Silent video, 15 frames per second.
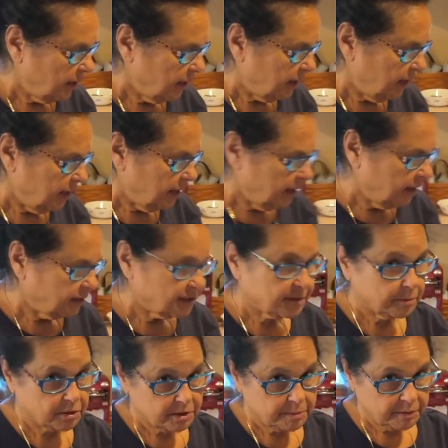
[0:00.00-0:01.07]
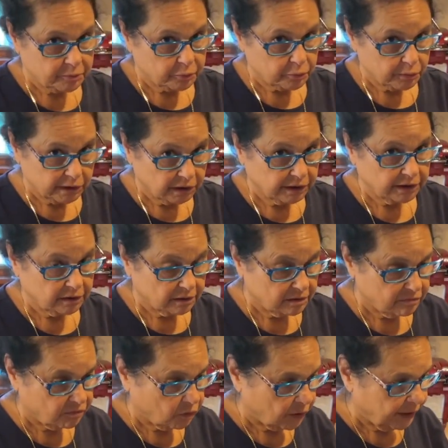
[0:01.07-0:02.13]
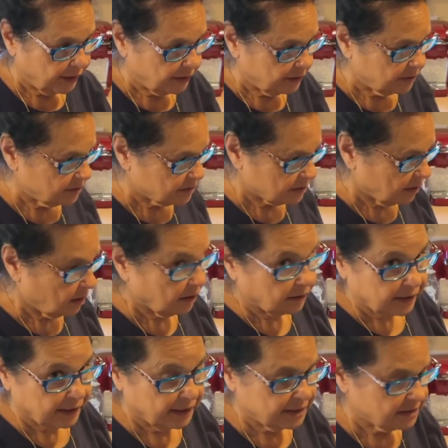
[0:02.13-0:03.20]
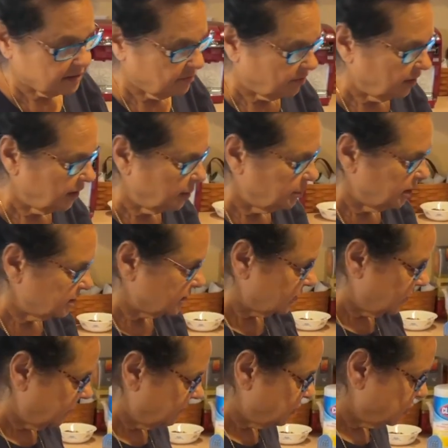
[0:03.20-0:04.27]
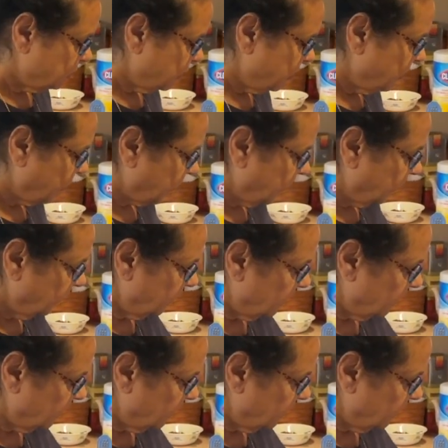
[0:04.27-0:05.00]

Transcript: And it's supposed to be really good for you. There's all kinds of vitamins that have turmeric in it.